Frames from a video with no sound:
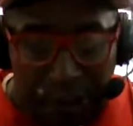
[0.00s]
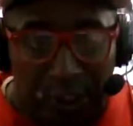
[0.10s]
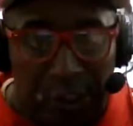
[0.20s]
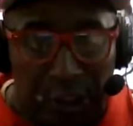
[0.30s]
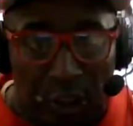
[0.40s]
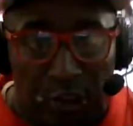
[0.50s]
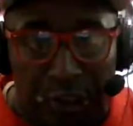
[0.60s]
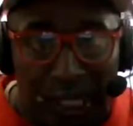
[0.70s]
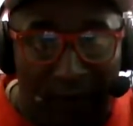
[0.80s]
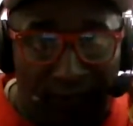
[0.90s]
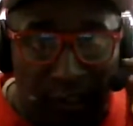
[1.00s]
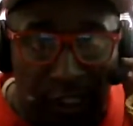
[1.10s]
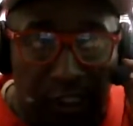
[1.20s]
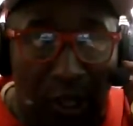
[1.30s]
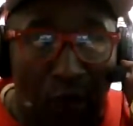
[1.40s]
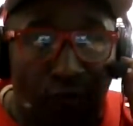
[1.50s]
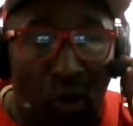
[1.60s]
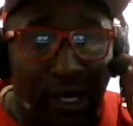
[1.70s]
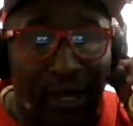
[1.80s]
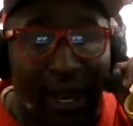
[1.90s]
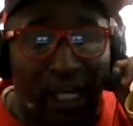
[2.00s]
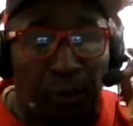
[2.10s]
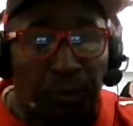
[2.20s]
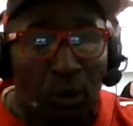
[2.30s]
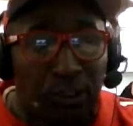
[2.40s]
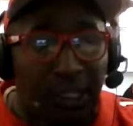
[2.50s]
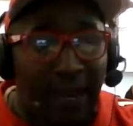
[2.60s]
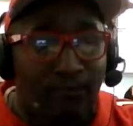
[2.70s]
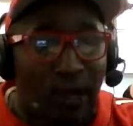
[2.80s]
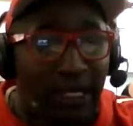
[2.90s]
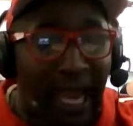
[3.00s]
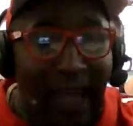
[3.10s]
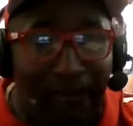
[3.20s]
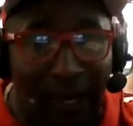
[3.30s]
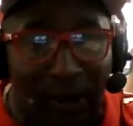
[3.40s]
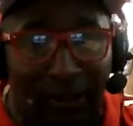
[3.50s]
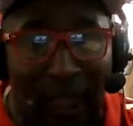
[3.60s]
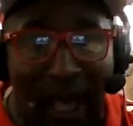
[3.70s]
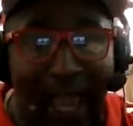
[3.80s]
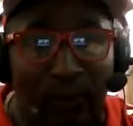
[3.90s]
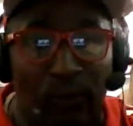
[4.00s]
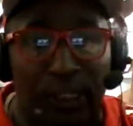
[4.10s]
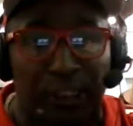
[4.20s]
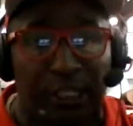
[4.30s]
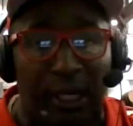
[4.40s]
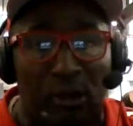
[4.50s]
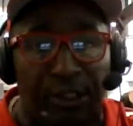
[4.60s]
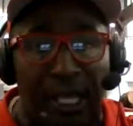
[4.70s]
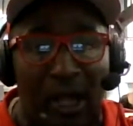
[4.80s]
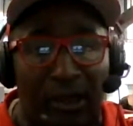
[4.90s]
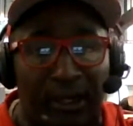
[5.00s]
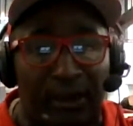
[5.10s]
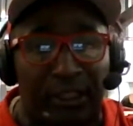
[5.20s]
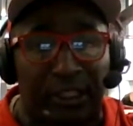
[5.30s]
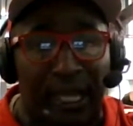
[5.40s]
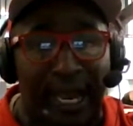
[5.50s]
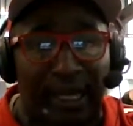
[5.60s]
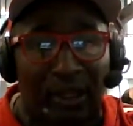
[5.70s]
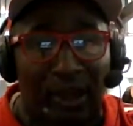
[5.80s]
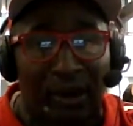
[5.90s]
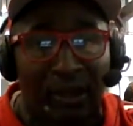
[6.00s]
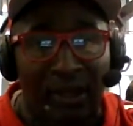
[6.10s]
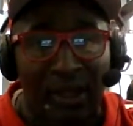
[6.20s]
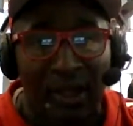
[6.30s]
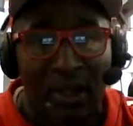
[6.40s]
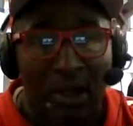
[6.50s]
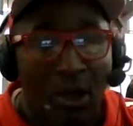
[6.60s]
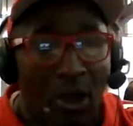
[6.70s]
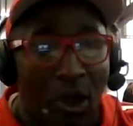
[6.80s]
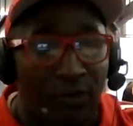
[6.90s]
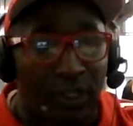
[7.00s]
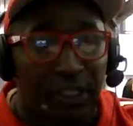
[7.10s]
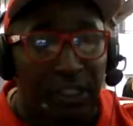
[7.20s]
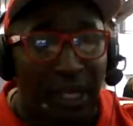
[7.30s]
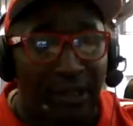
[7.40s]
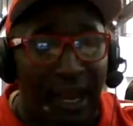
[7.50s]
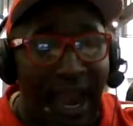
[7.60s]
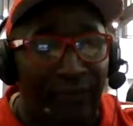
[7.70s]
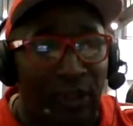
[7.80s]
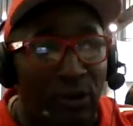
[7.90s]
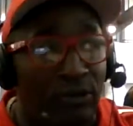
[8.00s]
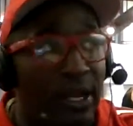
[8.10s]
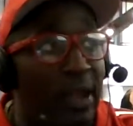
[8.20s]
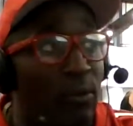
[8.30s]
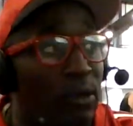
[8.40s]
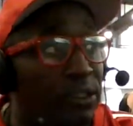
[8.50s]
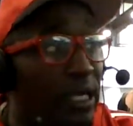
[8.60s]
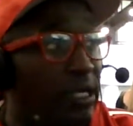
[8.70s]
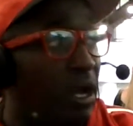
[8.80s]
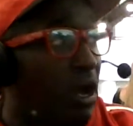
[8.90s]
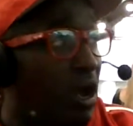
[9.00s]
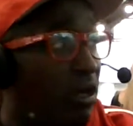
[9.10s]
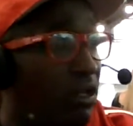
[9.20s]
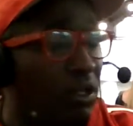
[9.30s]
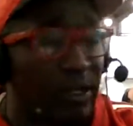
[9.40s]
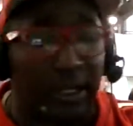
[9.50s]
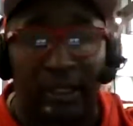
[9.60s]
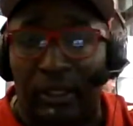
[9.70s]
This is your San Francisco 49ers post-game recap here at the Hyatt Regency Hotel here in Santa Clara on this Sunday afternoon. It was an ugly,